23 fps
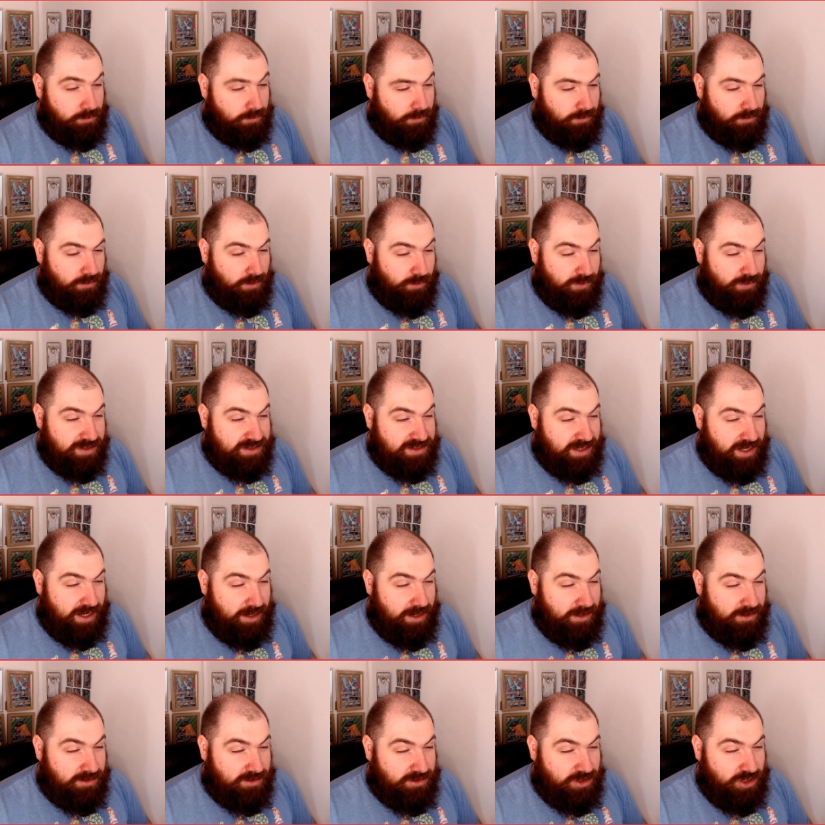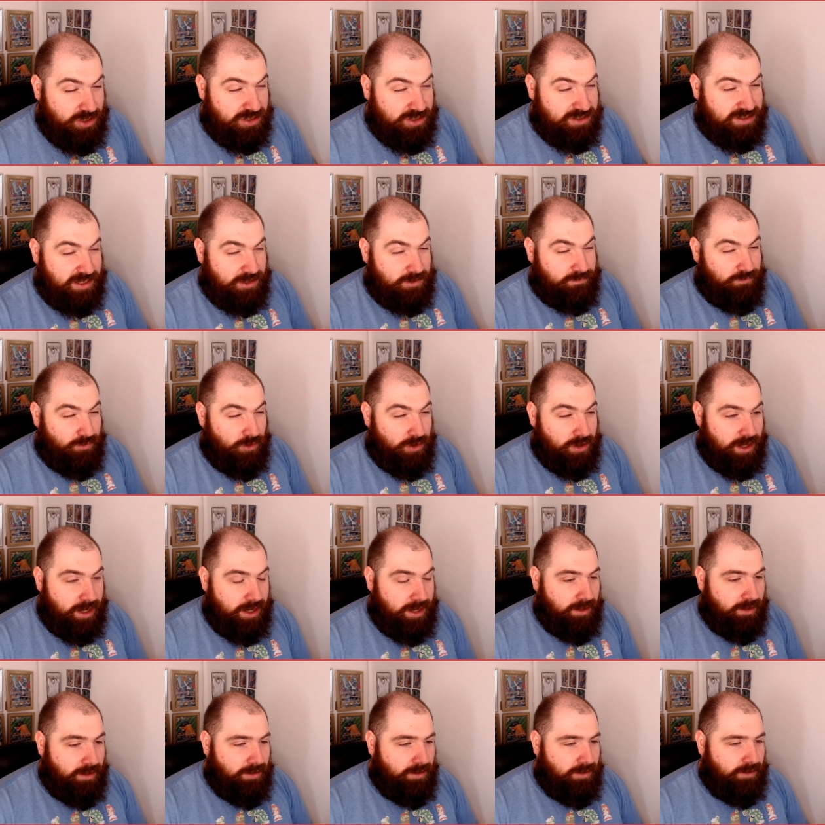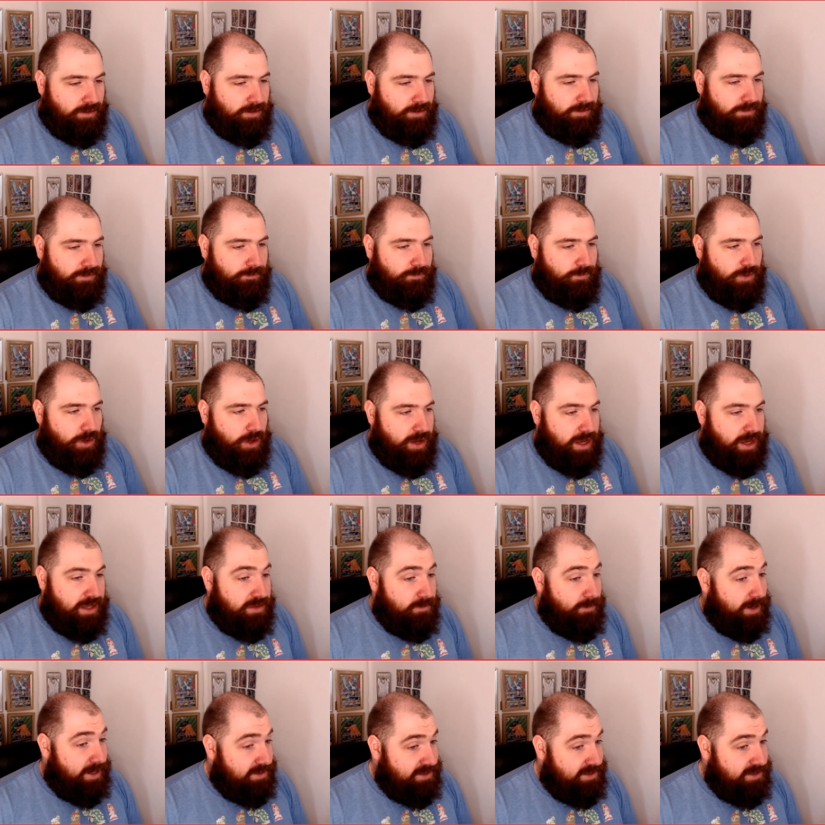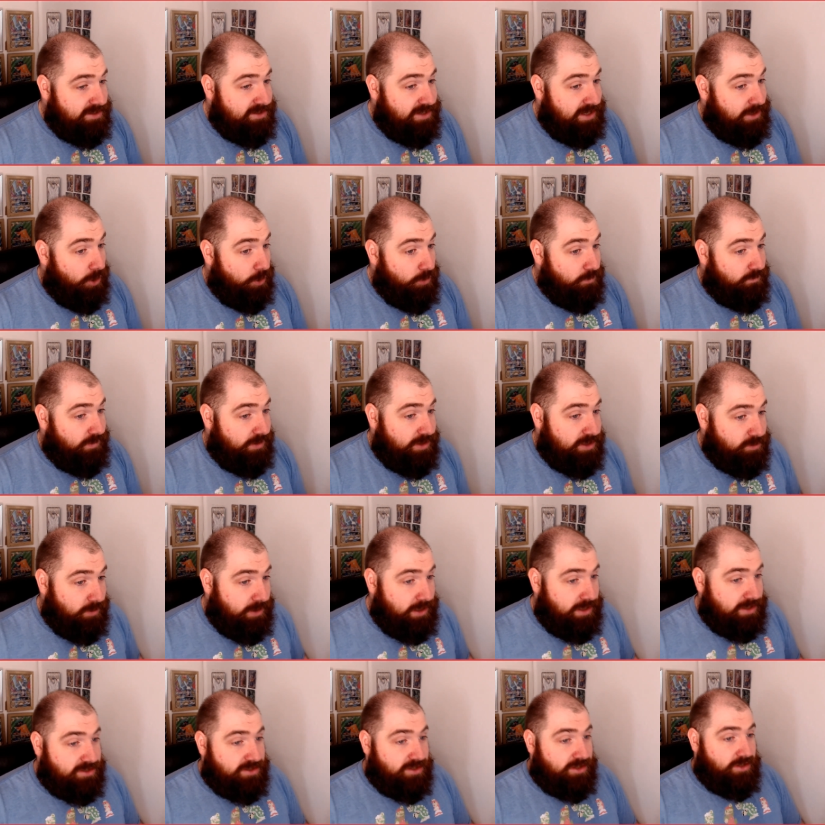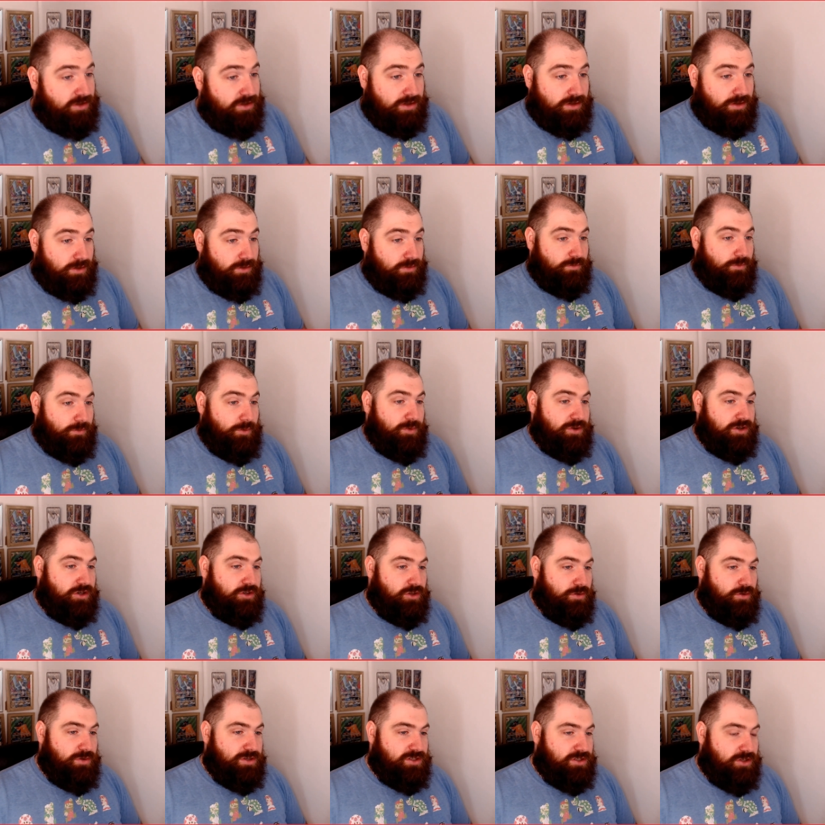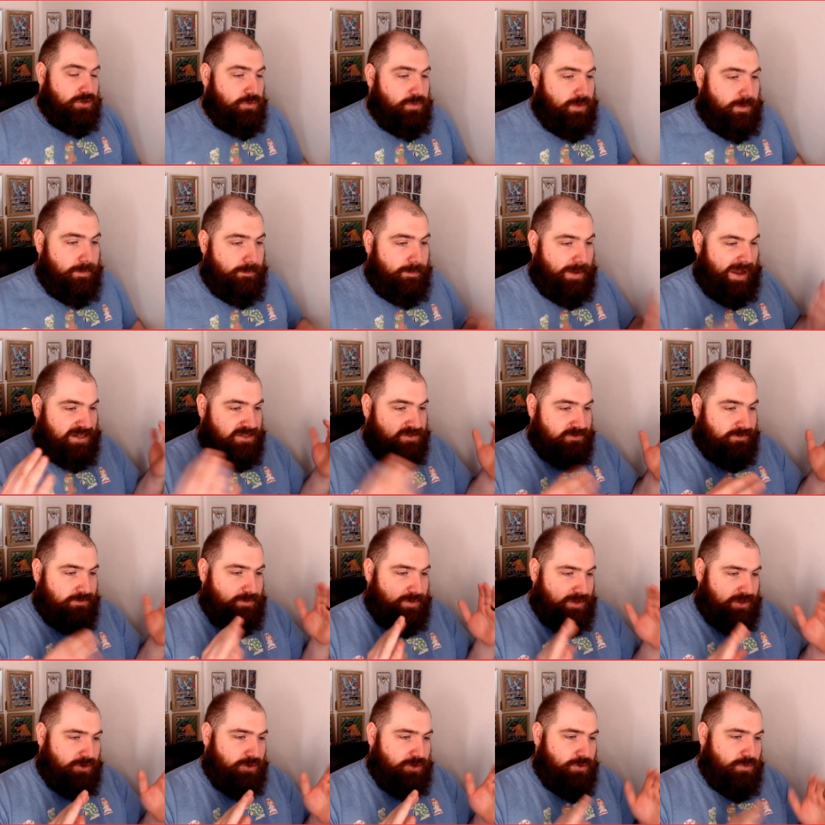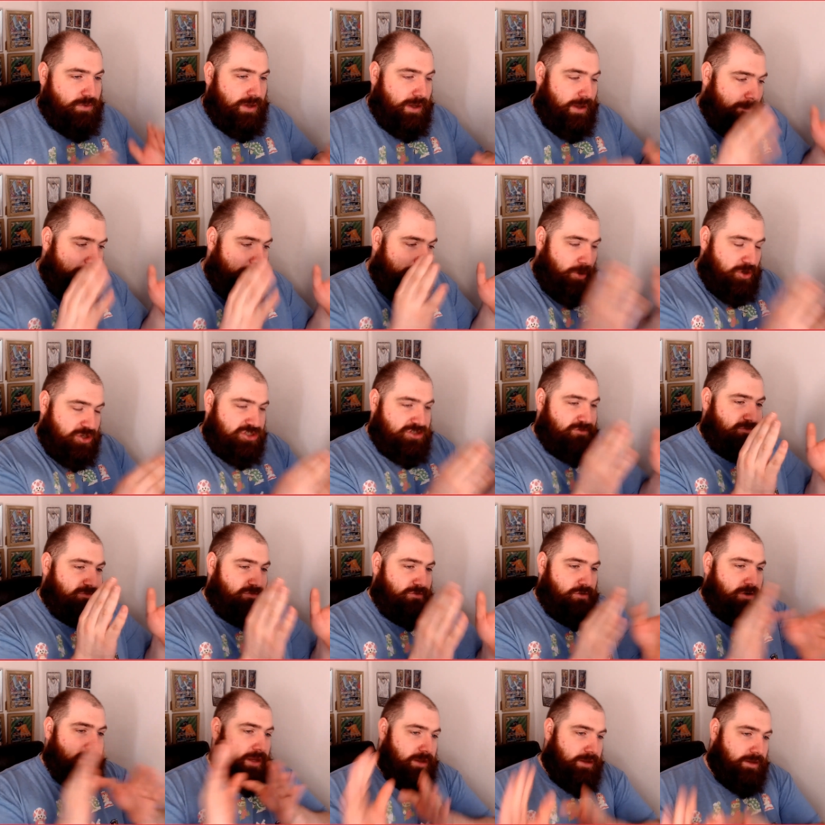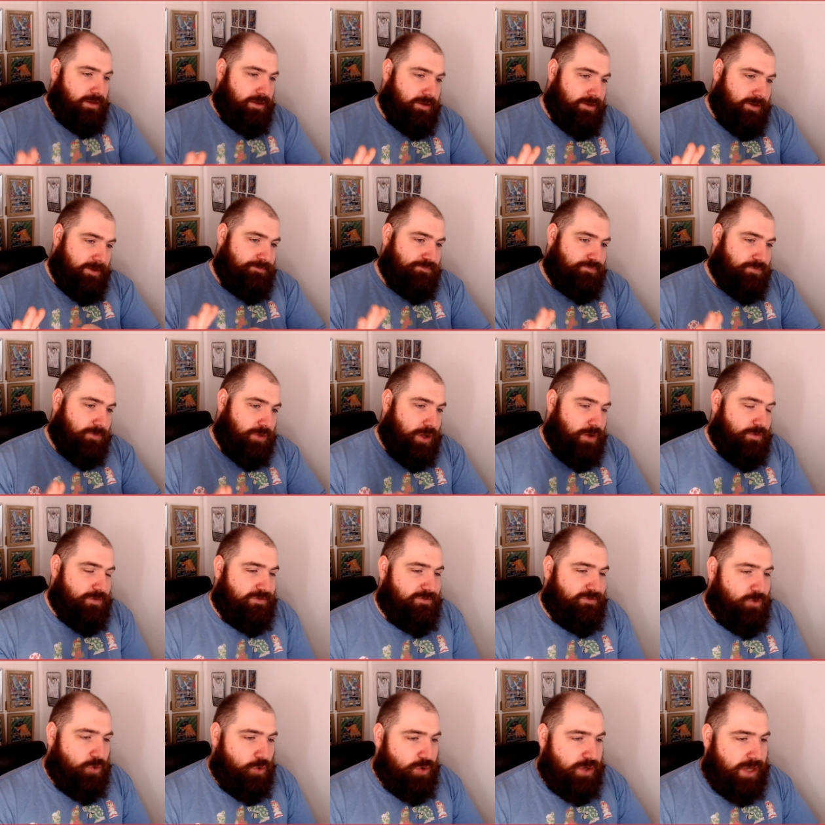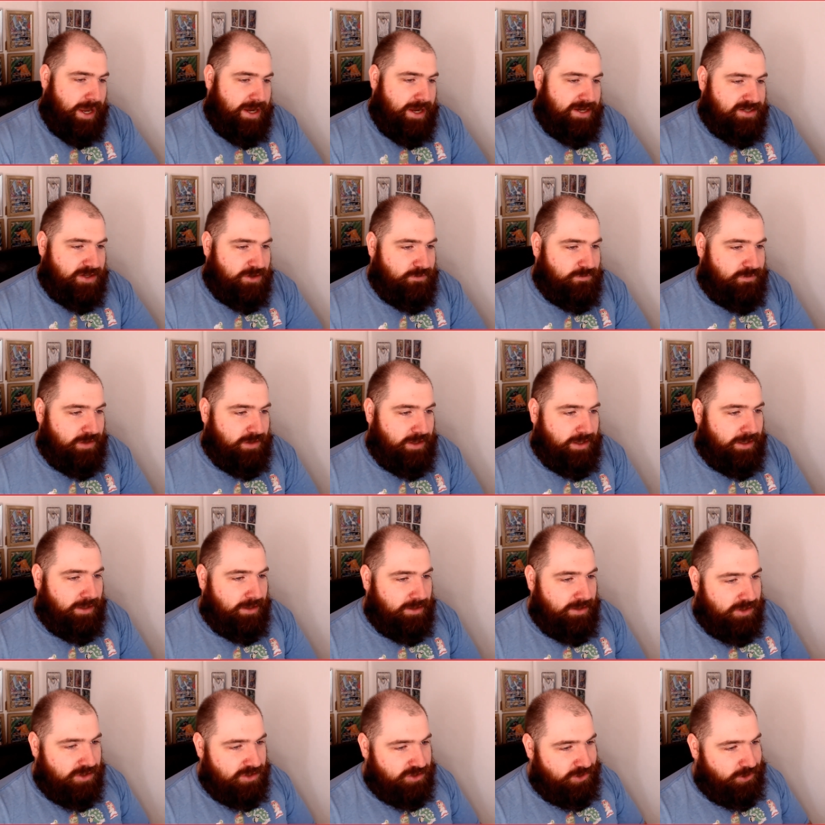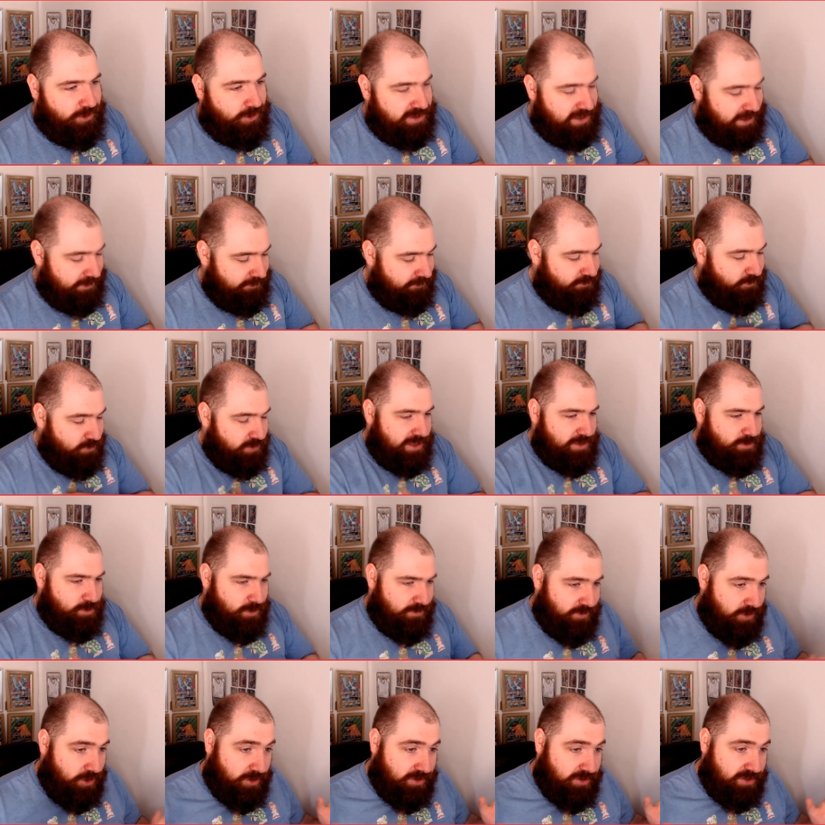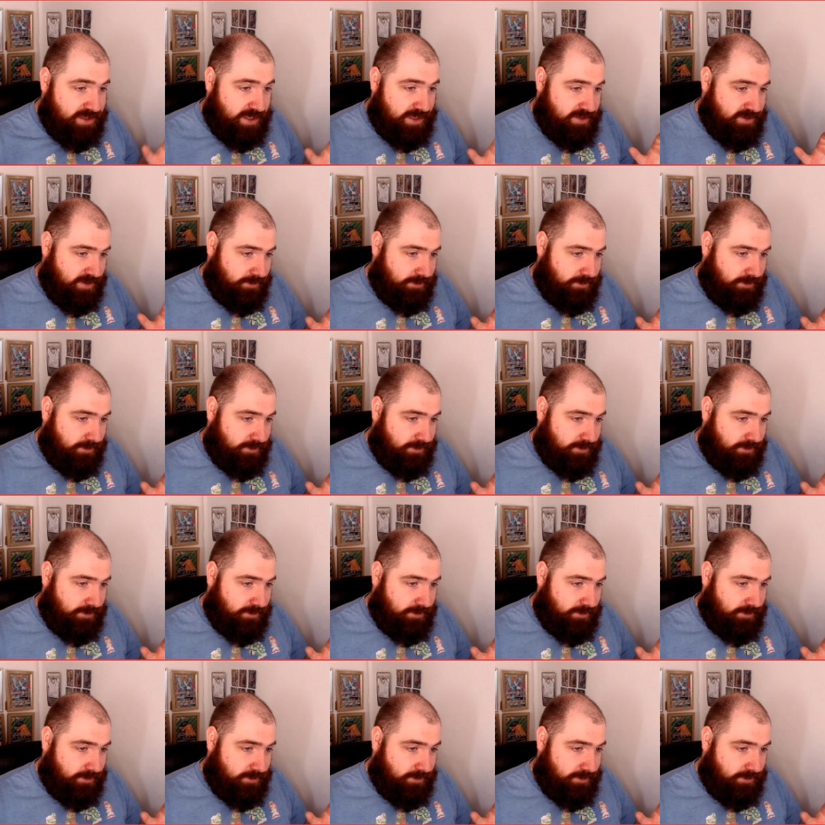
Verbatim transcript: I want to say, Thursday or Friday. We are getting the Megatins in hopefully this week, so then what we're going to do is we're going to do impacts. We're going to do boxes of 3 over the 4 days, hopefully. So you guys have 4 days worth of content.